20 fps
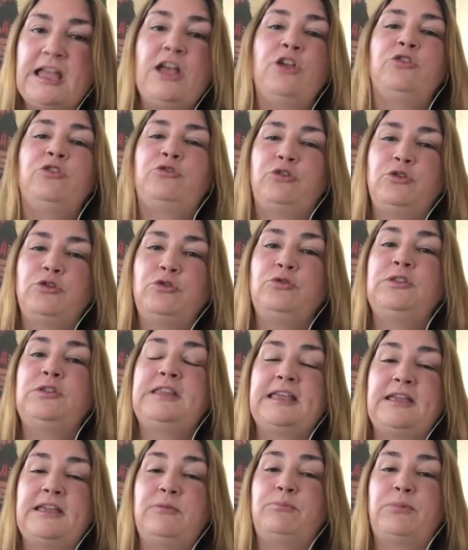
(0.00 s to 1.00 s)
through
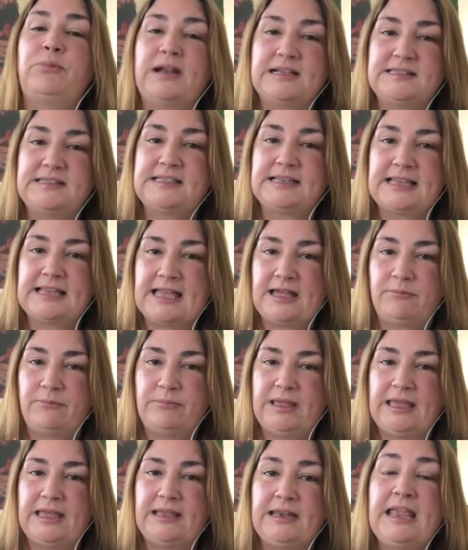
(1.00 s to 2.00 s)
the Brexit
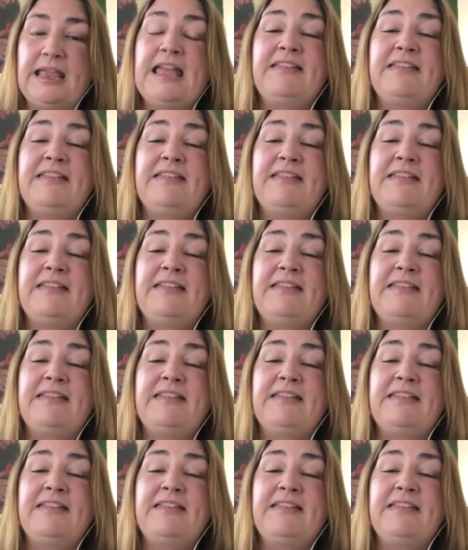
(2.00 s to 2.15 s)
campaign.